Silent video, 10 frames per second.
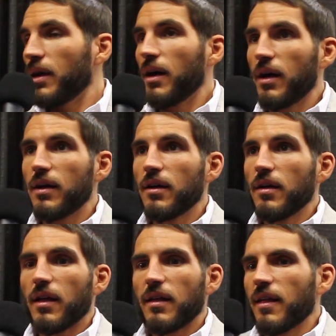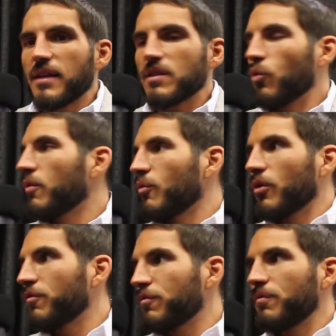Like you said,
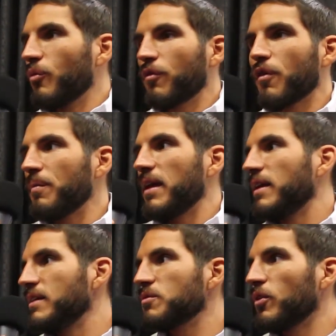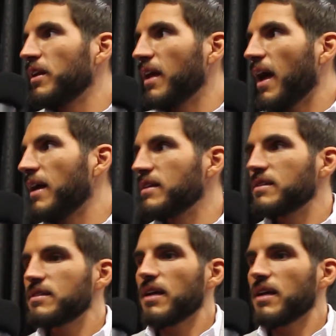we're from the indies. We're indie guys.